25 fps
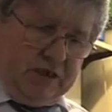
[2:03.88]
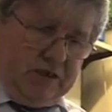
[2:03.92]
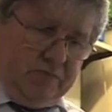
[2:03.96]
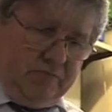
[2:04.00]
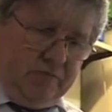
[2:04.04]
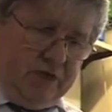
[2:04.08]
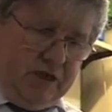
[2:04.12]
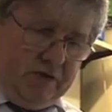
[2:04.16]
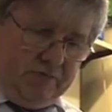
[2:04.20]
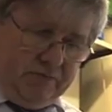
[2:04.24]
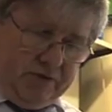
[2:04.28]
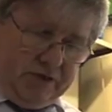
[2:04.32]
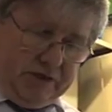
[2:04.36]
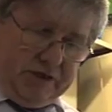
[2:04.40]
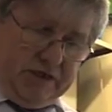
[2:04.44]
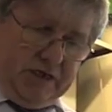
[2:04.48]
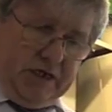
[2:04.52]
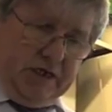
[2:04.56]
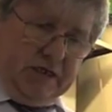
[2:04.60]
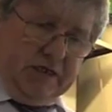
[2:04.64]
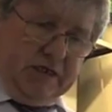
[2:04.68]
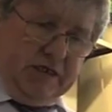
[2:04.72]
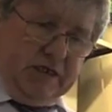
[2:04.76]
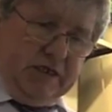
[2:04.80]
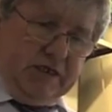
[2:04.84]
the papers
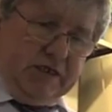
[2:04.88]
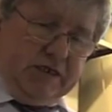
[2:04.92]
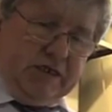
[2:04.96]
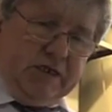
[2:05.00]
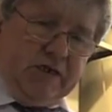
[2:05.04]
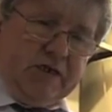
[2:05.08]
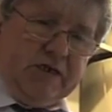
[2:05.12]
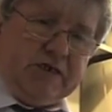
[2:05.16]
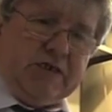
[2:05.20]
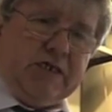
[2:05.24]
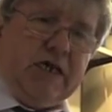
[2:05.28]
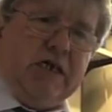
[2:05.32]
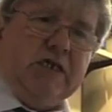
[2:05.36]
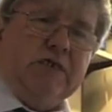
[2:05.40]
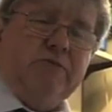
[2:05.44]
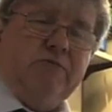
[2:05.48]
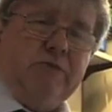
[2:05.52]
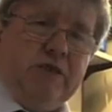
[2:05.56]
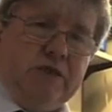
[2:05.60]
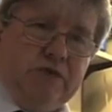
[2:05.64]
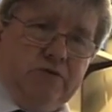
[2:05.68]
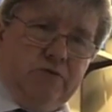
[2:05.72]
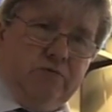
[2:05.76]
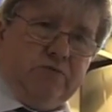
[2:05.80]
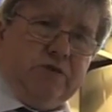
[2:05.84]
and the cigarettes, as
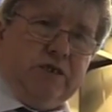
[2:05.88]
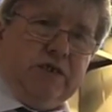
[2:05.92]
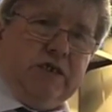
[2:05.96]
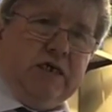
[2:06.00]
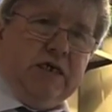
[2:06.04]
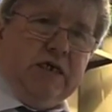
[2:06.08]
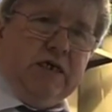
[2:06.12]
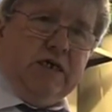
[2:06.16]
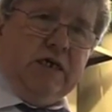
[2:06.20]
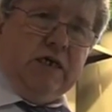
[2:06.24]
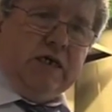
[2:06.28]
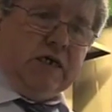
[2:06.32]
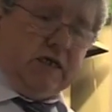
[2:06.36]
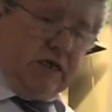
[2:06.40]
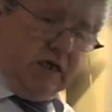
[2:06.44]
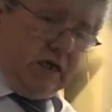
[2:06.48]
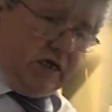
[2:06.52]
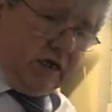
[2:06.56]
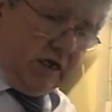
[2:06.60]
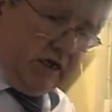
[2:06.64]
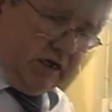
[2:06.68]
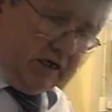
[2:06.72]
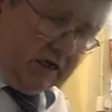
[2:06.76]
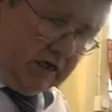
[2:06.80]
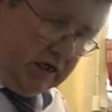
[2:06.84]
we do today, like
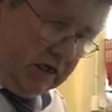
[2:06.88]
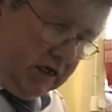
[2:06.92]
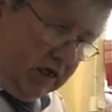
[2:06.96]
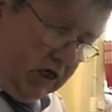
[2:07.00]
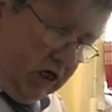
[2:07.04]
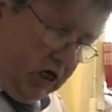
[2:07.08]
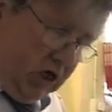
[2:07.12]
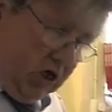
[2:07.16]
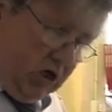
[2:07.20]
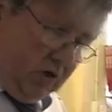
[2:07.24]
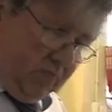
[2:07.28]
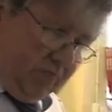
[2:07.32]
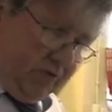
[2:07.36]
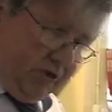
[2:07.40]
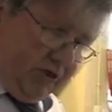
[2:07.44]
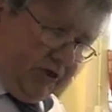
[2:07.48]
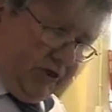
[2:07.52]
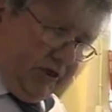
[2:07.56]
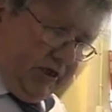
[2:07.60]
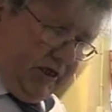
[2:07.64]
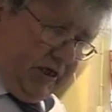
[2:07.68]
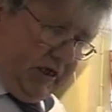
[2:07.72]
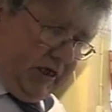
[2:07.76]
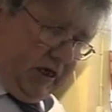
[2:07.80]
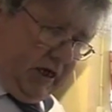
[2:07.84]
that kind of. But
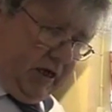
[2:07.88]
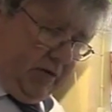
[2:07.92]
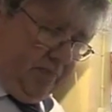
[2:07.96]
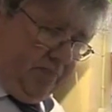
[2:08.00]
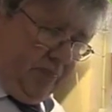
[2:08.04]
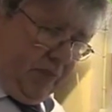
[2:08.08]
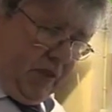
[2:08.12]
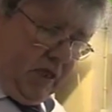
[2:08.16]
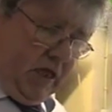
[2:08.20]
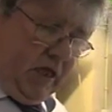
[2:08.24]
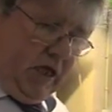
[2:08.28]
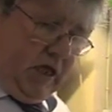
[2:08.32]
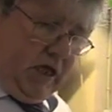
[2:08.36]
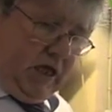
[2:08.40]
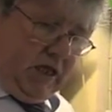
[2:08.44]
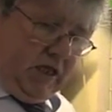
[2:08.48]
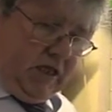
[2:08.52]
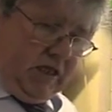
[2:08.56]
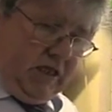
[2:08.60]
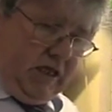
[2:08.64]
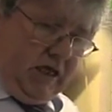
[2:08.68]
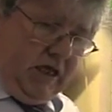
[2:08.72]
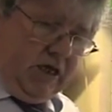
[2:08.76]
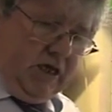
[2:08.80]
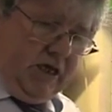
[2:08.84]
in
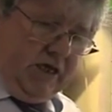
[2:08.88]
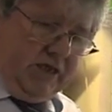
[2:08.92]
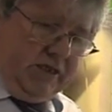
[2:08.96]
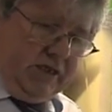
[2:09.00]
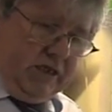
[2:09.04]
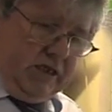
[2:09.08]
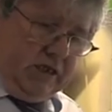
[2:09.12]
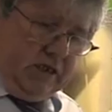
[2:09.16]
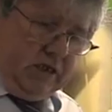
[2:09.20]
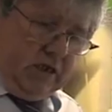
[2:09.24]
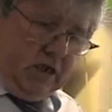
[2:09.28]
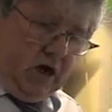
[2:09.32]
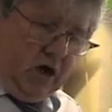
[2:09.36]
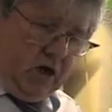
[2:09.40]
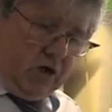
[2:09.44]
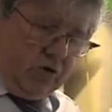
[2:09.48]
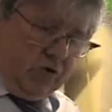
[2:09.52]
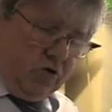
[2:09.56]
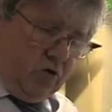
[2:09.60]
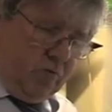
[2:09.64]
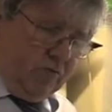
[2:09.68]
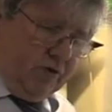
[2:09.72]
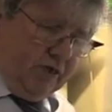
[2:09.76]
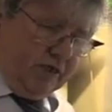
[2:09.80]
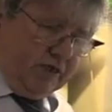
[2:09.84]

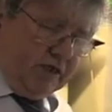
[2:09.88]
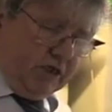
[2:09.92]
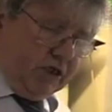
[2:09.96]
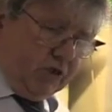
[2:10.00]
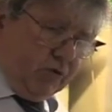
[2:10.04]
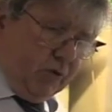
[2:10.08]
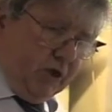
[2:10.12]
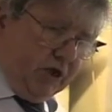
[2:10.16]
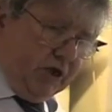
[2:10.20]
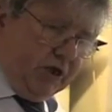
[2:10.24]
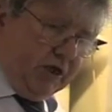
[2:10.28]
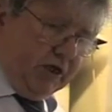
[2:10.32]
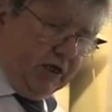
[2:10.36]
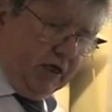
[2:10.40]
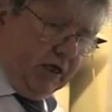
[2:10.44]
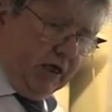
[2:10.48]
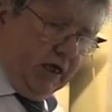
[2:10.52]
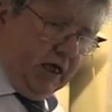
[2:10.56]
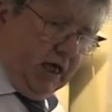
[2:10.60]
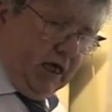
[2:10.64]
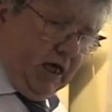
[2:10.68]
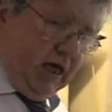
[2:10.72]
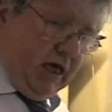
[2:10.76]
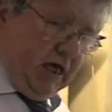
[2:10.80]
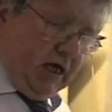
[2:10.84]
October 1920,
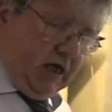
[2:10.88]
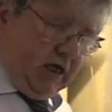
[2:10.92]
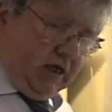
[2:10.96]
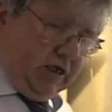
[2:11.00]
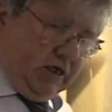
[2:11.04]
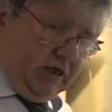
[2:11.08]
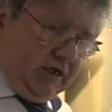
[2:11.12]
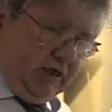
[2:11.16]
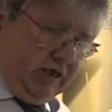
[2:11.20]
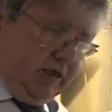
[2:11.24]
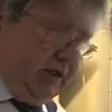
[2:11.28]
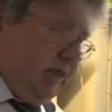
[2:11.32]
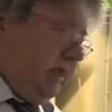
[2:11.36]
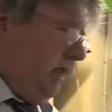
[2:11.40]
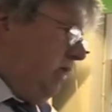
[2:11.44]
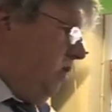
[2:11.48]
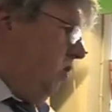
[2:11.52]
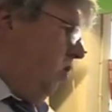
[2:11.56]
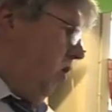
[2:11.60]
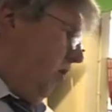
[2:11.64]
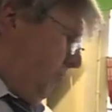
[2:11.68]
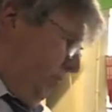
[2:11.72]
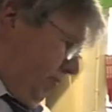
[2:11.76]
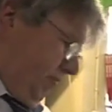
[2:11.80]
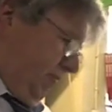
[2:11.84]
the
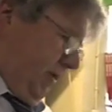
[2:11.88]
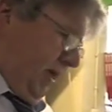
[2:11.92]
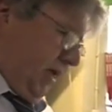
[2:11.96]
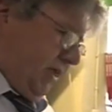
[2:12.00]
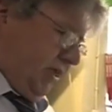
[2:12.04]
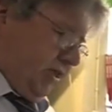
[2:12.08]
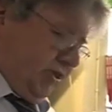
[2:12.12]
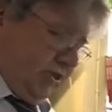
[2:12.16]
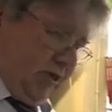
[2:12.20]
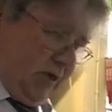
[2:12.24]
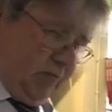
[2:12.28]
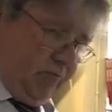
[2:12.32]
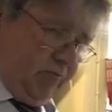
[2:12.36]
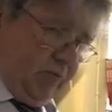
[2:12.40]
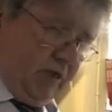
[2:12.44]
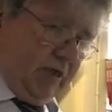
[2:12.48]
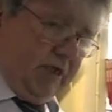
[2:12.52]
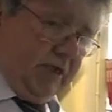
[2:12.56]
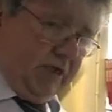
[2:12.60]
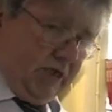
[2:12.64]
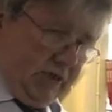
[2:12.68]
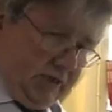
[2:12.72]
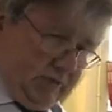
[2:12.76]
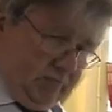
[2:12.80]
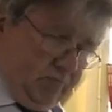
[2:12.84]
upper part of the shop,
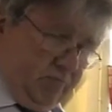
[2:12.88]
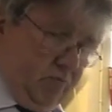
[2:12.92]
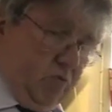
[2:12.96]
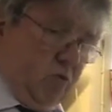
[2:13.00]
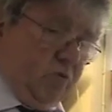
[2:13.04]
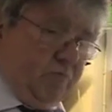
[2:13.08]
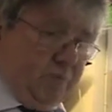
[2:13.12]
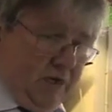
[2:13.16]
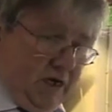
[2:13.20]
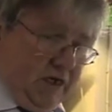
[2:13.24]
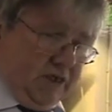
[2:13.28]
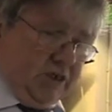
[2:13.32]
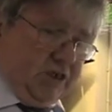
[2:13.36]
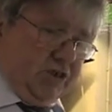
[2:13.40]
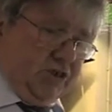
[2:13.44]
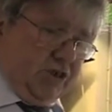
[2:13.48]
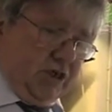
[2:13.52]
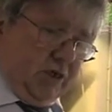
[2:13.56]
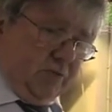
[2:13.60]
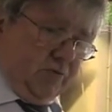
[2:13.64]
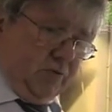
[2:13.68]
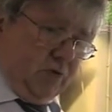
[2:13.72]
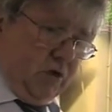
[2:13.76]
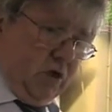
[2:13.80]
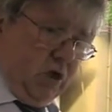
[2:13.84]
well, both parts of the
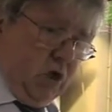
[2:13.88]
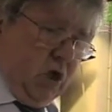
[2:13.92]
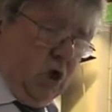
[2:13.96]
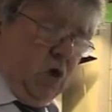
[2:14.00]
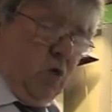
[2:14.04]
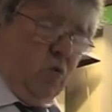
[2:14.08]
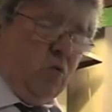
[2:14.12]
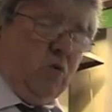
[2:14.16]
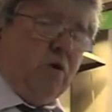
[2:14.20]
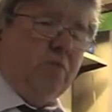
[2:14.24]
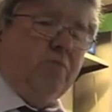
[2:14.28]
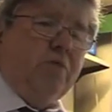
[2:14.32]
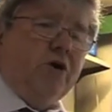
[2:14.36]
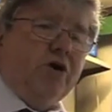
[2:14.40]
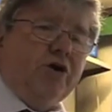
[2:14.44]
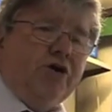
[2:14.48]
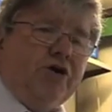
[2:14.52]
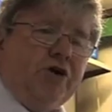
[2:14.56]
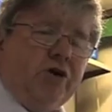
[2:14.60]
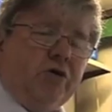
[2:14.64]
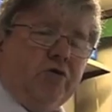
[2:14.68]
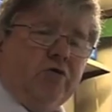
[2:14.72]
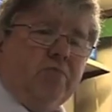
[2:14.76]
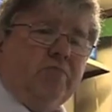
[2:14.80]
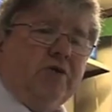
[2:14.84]
shop, were burned
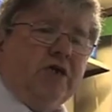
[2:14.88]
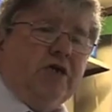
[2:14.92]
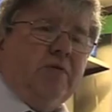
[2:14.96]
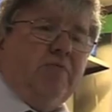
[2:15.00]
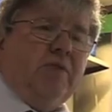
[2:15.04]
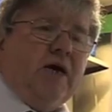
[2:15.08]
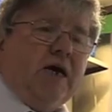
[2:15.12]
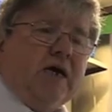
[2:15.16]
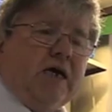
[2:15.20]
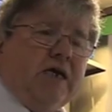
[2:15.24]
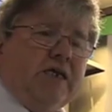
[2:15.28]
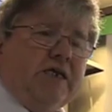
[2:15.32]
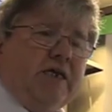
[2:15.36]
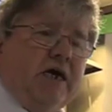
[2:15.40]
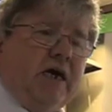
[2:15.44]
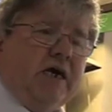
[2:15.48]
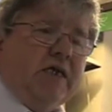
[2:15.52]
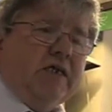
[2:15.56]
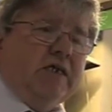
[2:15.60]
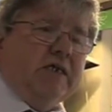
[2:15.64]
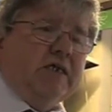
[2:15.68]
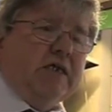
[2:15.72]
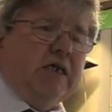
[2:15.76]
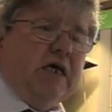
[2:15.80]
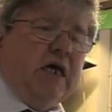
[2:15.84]
down by the Black and
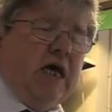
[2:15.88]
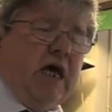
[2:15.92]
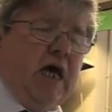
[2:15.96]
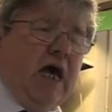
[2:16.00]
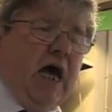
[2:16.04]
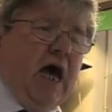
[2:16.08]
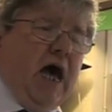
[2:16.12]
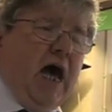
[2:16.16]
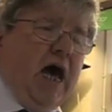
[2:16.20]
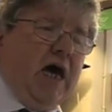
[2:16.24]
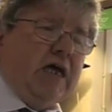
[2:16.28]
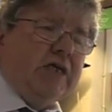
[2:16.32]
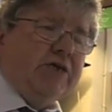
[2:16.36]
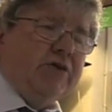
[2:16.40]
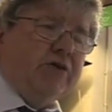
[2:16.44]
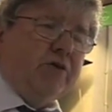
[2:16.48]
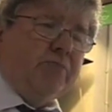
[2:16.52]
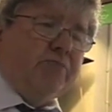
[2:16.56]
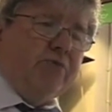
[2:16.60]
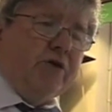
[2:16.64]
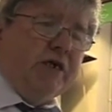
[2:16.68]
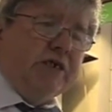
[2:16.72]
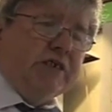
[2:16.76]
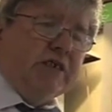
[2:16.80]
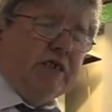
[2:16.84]
Tans as a
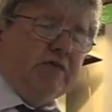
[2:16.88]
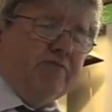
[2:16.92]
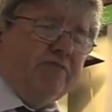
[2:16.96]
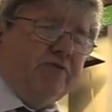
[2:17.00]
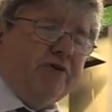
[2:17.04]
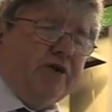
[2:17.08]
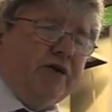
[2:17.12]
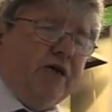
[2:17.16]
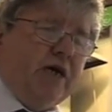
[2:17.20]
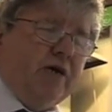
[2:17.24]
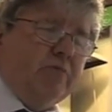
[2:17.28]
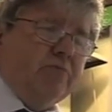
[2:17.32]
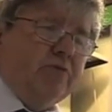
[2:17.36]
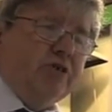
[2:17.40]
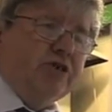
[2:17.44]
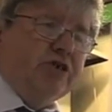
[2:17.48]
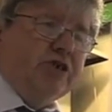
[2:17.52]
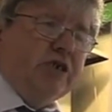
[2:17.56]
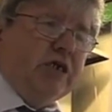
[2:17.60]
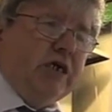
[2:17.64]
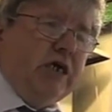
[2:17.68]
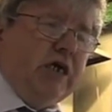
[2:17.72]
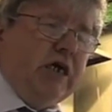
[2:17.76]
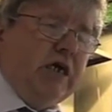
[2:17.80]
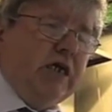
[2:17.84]
reprisal for an ambush
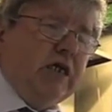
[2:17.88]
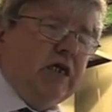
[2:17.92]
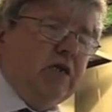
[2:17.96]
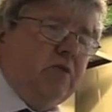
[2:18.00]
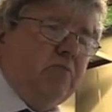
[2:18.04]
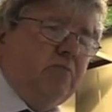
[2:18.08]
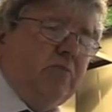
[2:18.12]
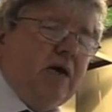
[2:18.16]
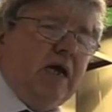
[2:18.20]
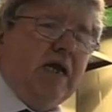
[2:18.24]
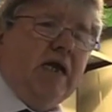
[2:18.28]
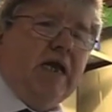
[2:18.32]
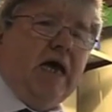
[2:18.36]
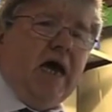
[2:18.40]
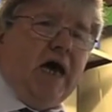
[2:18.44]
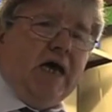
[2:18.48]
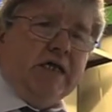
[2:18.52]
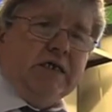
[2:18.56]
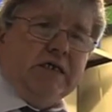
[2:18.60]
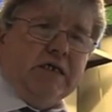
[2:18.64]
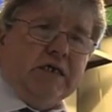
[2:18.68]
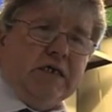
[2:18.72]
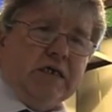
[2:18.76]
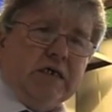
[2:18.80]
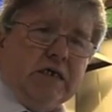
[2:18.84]
in
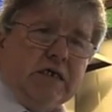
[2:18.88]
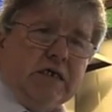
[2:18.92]
Ballinhassig,